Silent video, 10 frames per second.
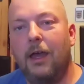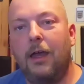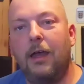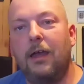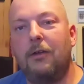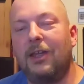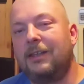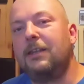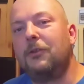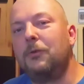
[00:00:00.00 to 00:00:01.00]
I
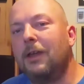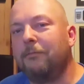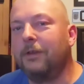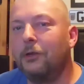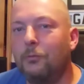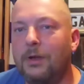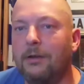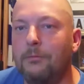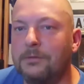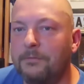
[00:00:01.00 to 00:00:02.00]
did do that video
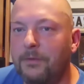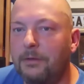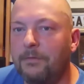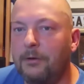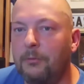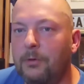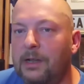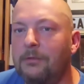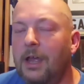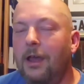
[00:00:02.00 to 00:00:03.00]
where I wasn't feeling very
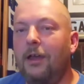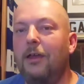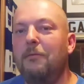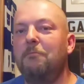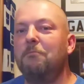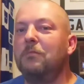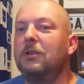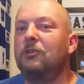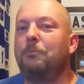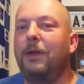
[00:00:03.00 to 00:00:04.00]
well.
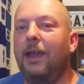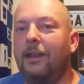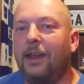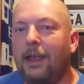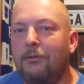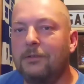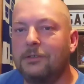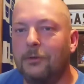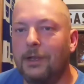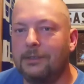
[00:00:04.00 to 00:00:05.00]
Much better now,
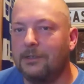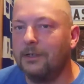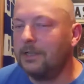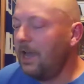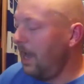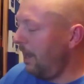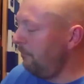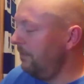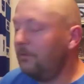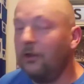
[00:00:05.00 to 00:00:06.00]
so that's good. And
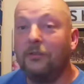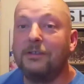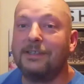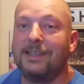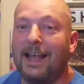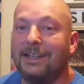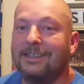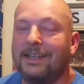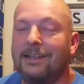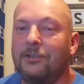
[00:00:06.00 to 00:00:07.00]
we've got the
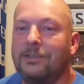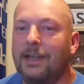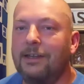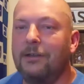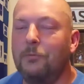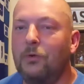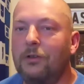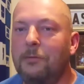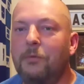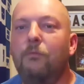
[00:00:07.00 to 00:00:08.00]
stats in. I just added them
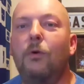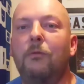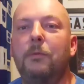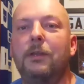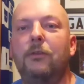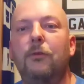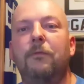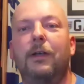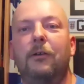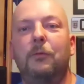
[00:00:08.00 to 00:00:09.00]
all up of what we've been doing
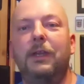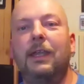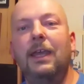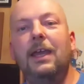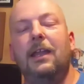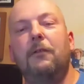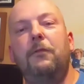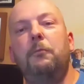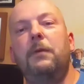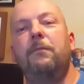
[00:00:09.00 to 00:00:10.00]
throughout the week. Now, if
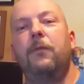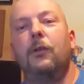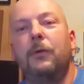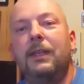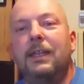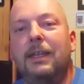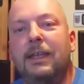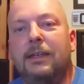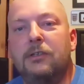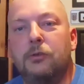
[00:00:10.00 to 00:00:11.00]
you've been following
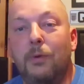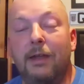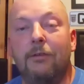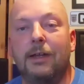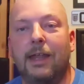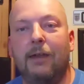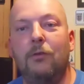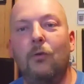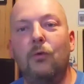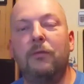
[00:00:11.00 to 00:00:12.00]
the Twitter account
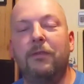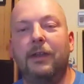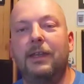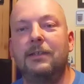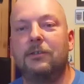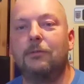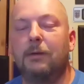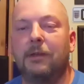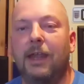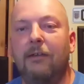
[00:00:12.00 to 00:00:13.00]
or, in fact, the
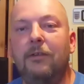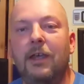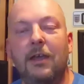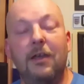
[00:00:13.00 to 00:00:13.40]
Instagram account,